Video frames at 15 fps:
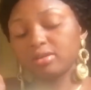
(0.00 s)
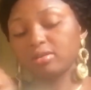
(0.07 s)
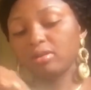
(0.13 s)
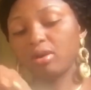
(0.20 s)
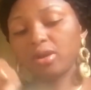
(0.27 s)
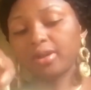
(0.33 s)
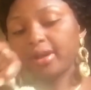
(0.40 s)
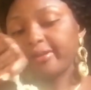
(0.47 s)

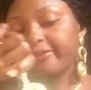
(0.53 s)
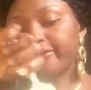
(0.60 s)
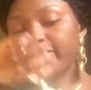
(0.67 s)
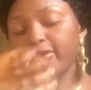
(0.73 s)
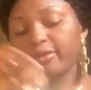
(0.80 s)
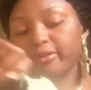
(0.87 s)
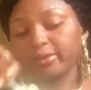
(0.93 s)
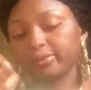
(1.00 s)
order
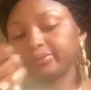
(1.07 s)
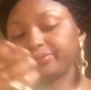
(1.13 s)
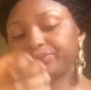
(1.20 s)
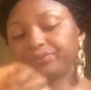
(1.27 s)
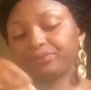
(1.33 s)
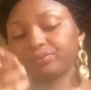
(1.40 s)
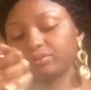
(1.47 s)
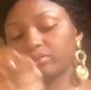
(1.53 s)
for
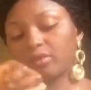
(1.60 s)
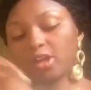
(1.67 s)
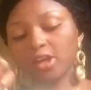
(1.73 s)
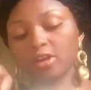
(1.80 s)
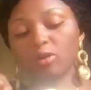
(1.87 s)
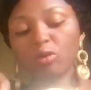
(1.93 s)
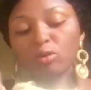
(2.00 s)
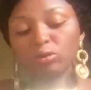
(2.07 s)
a
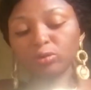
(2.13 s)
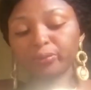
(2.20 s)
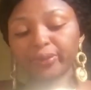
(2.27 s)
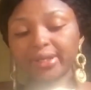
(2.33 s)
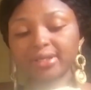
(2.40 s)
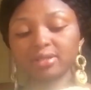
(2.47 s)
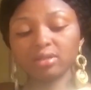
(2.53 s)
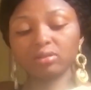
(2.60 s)
cold
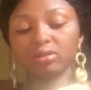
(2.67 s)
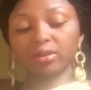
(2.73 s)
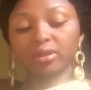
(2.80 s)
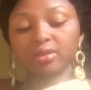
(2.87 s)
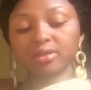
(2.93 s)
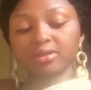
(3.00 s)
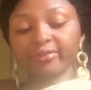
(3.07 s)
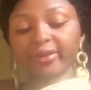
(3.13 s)
pressed oil.
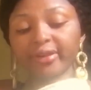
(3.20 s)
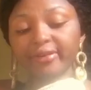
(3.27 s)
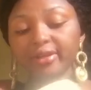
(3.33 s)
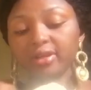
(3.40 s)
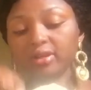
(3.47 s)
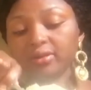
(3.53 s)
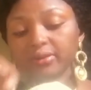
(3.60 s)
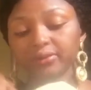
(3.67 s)
It's
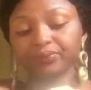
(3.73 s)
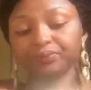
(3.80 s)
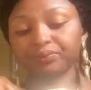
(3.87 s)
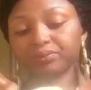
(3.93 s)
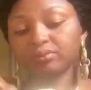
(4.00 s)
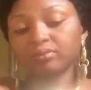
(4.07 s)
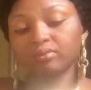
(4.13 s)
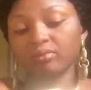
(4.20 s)
very
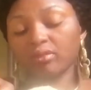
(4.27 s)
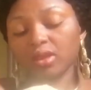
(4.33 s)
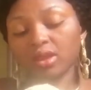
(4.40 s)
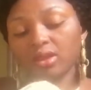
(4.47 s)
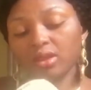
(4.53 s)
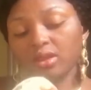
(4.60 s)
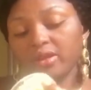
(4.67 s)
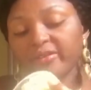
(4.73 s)

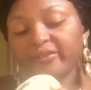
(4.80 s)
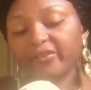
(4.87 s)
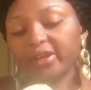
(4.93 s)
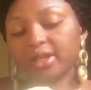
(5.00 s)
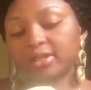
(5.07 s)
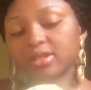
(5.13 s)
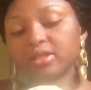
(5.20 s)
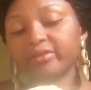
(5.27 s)

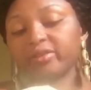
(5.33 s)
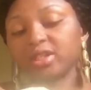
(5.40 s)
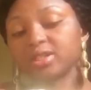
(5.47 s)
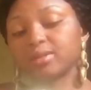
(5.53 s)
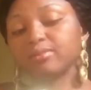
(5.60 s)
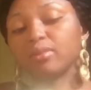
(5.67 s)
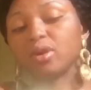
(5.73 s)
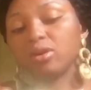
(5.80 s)
effective.
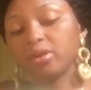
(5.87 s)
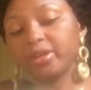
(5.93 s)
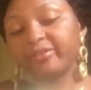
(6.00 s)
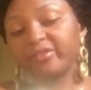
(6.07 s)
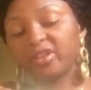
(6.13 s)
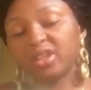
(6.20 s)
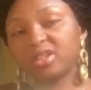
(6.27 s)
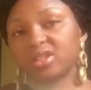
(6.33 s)
It's more
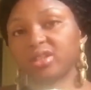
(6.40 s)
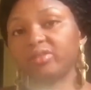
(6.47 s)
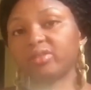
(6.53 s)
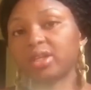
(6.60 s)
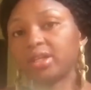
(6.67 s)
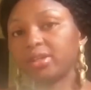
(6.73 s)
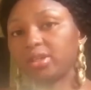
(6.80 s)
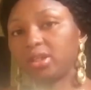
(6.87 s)
effective
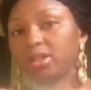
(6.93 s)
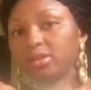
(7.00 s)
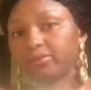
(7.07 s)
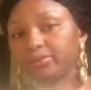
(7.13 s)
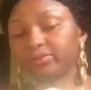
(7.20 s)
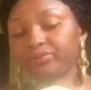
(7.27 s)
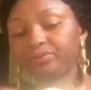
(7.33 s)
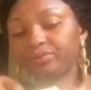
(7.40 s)
than
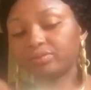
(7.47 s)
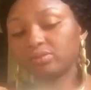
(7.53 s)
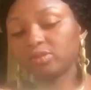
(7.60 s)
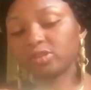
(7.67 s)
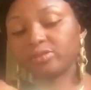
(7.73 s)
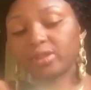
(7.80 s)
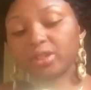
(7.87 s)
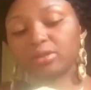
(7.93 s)

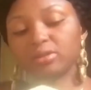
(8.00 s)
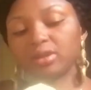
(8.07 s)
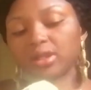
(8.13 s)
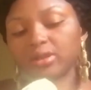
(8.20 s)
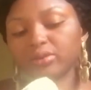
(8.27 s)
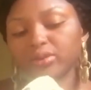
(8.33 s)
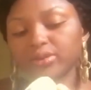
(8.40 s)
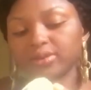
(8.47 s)
the
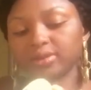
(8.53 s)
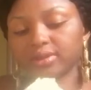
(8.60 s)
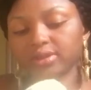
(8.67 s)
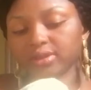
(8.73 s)
regular ones.